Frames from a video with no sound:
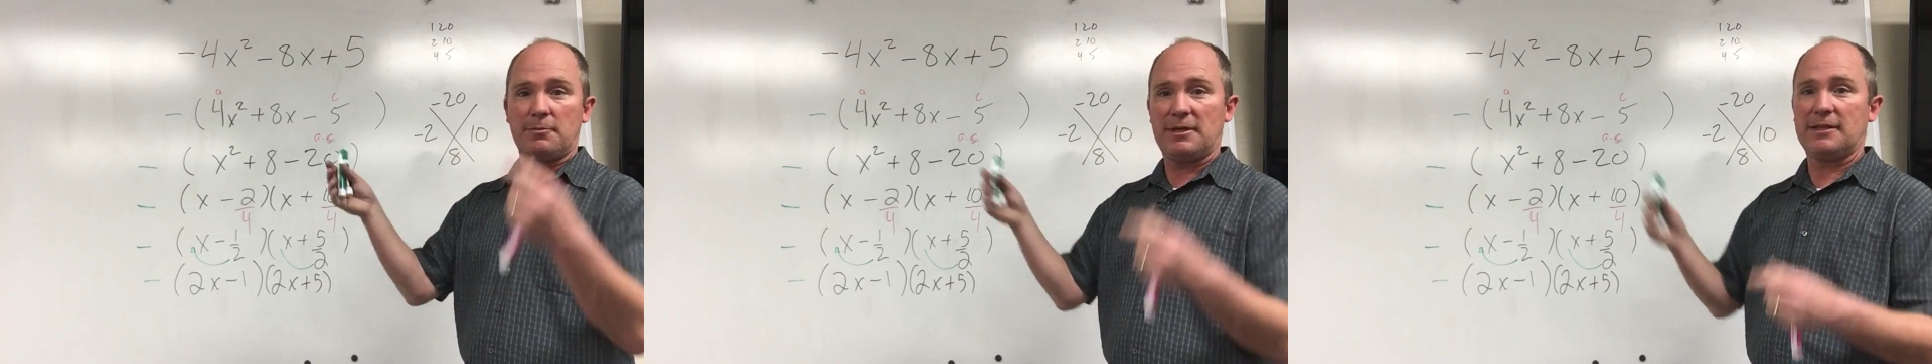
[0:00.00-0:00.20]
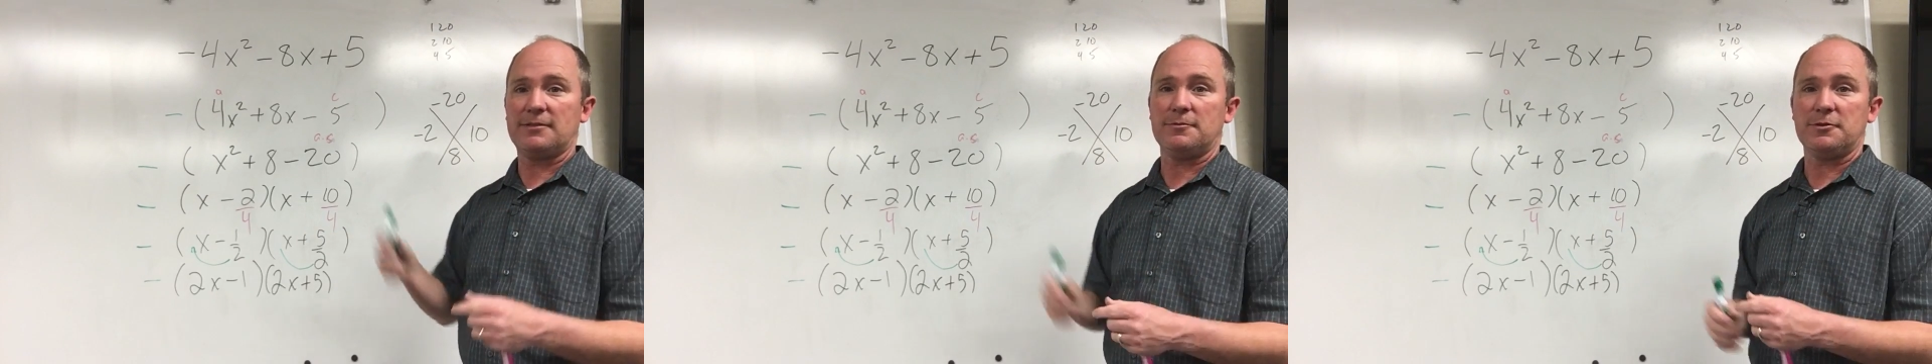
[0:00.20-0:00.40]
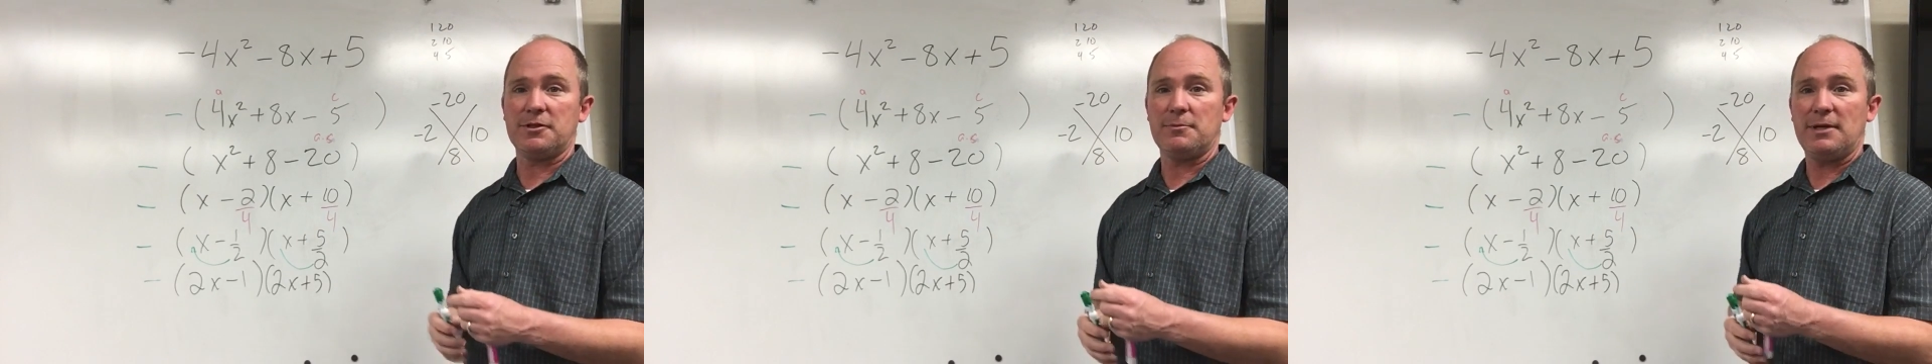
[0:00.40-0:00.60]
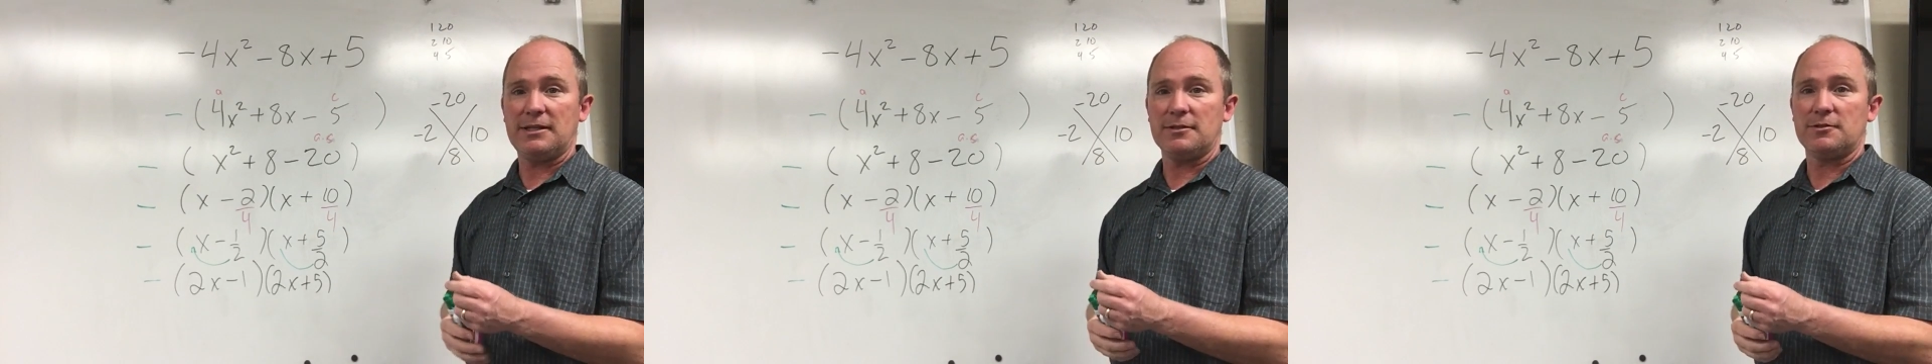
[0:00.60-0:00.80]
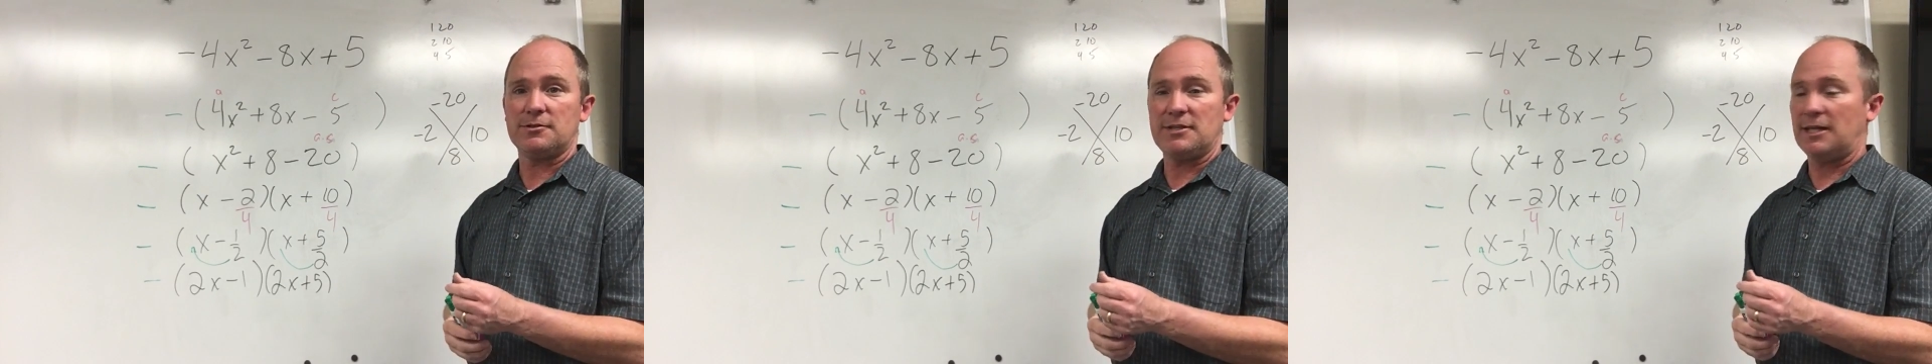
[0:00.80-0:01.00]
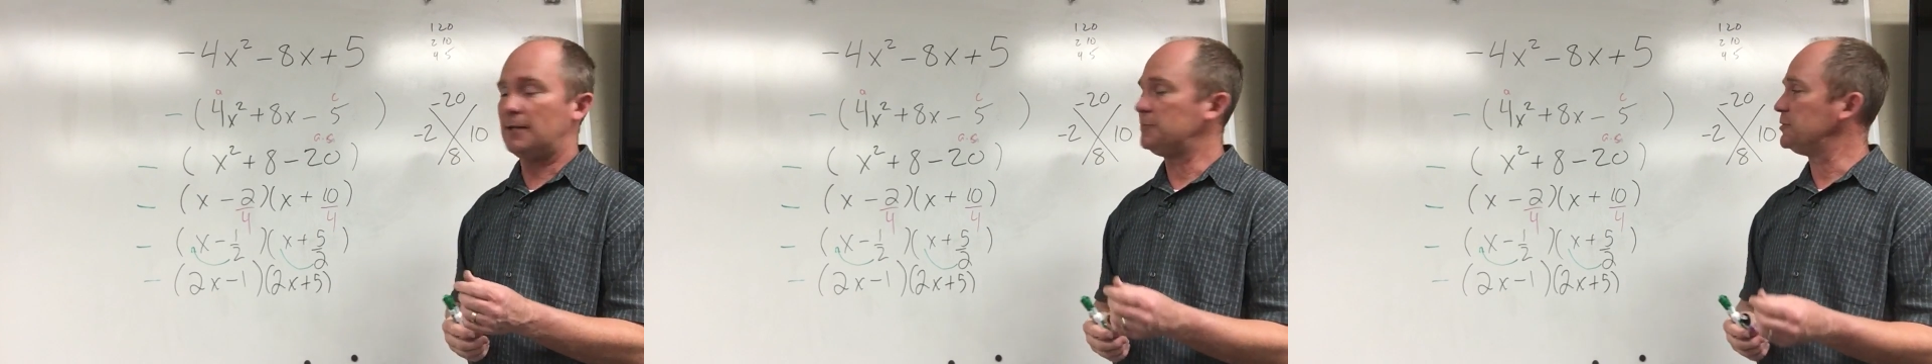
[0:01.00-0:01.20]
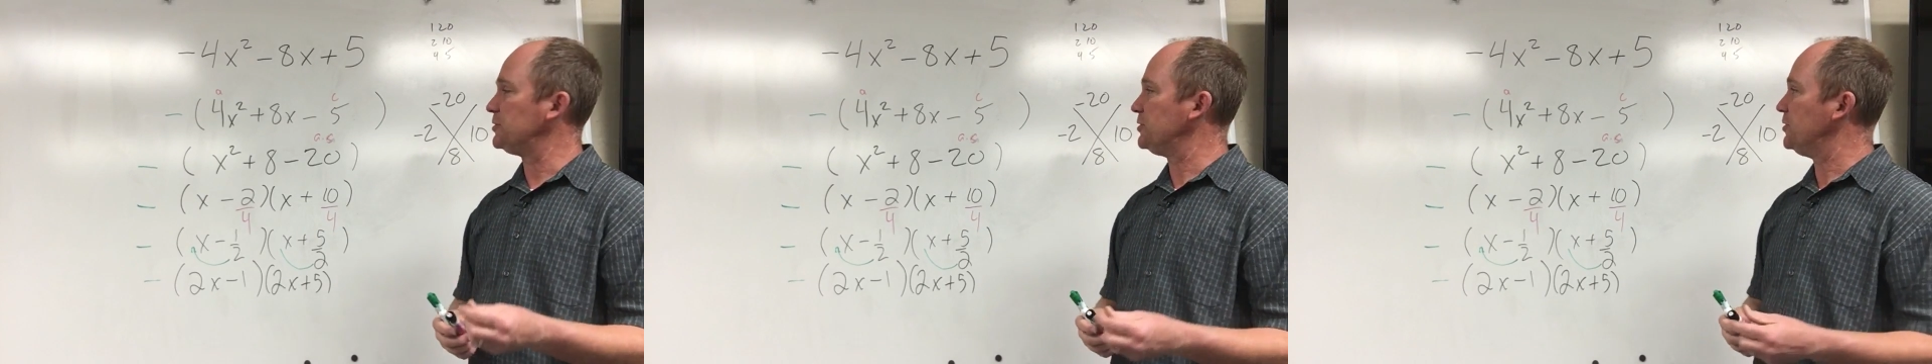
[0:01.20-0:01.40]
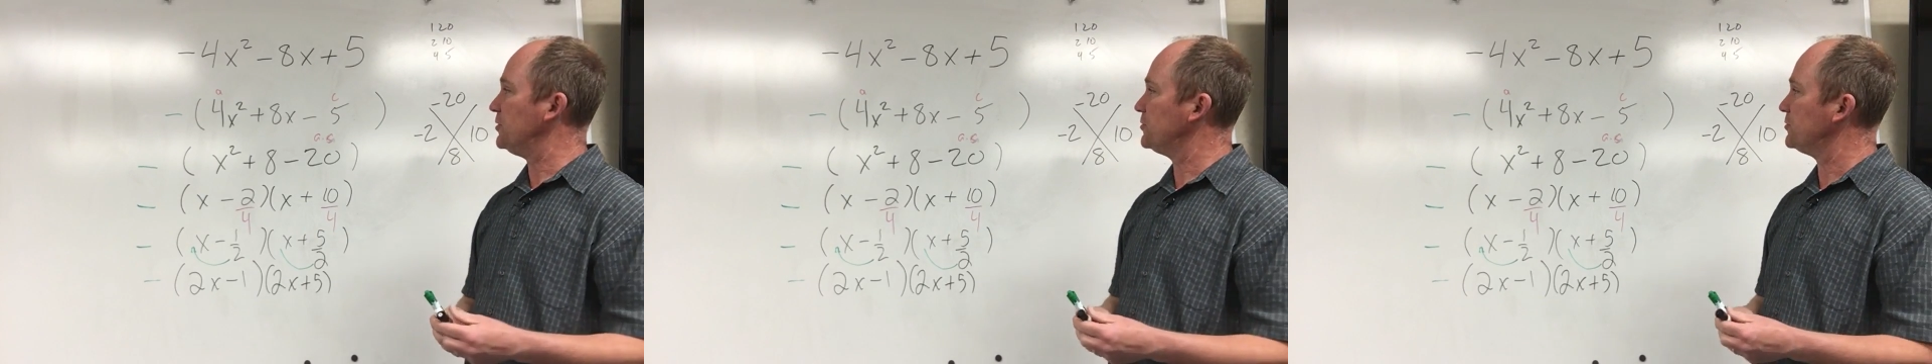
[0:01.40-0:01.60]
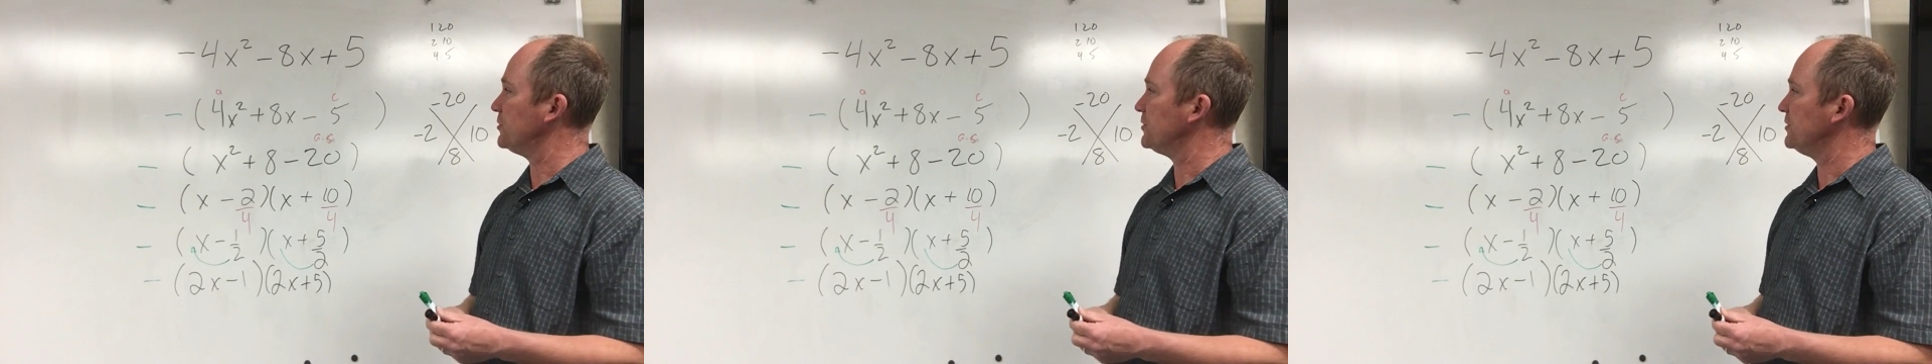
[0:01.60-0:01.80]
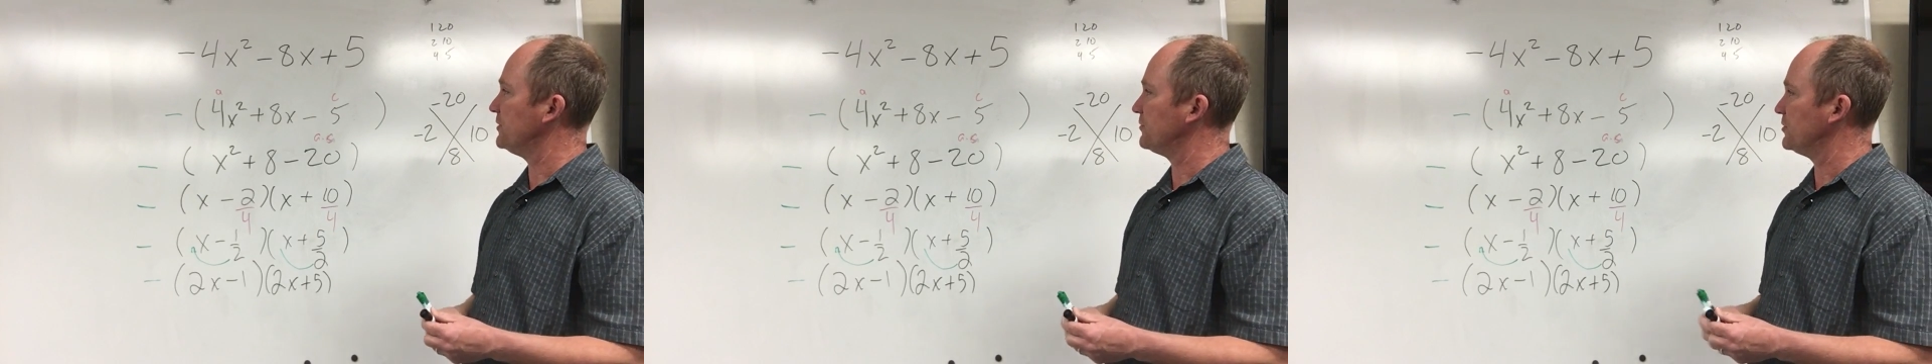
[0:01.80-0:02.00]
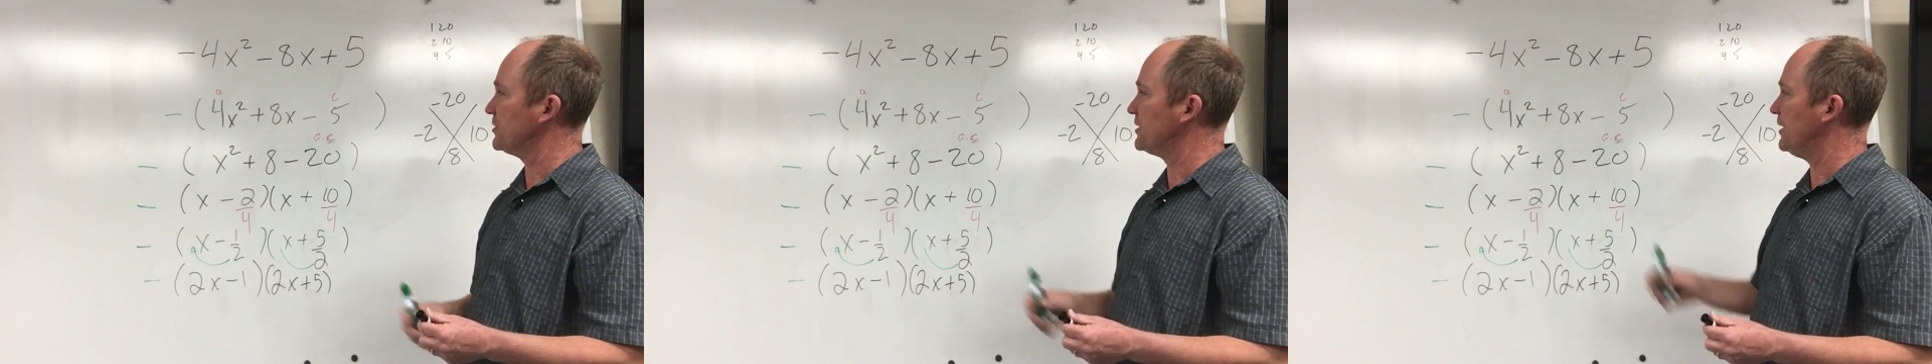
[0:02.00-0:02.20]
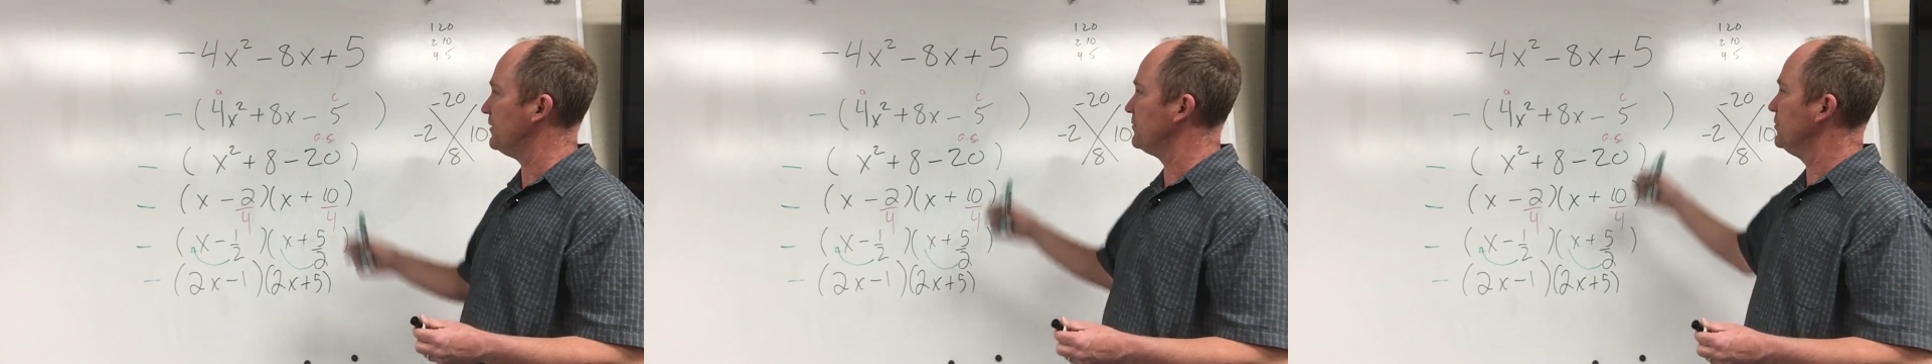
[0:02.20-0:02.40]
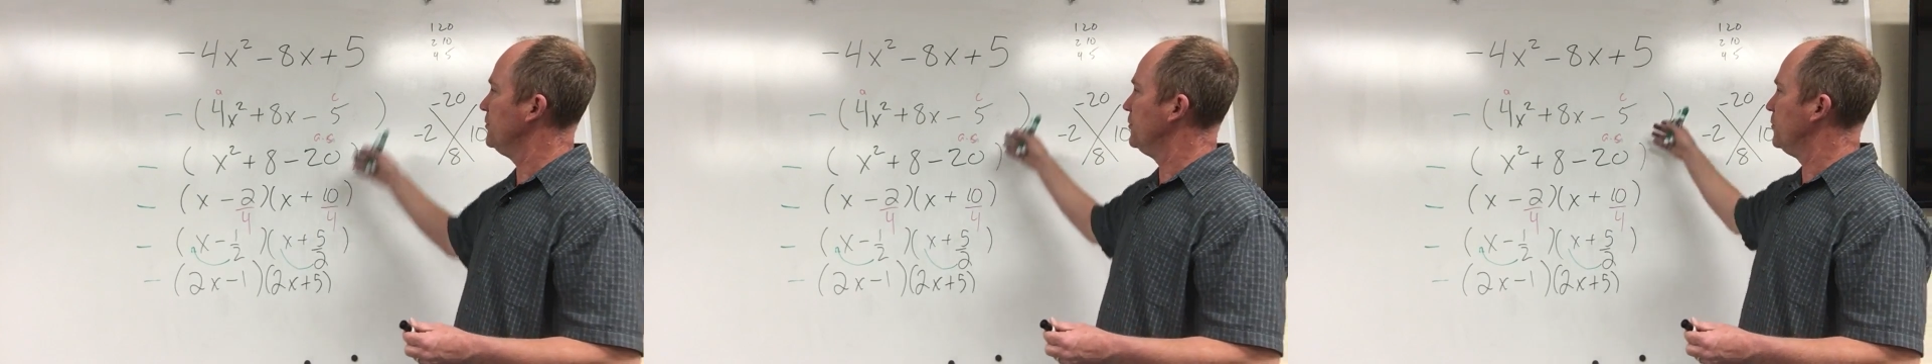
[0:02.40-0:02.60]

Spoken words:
method where you make the little table and you go through all the different stuff,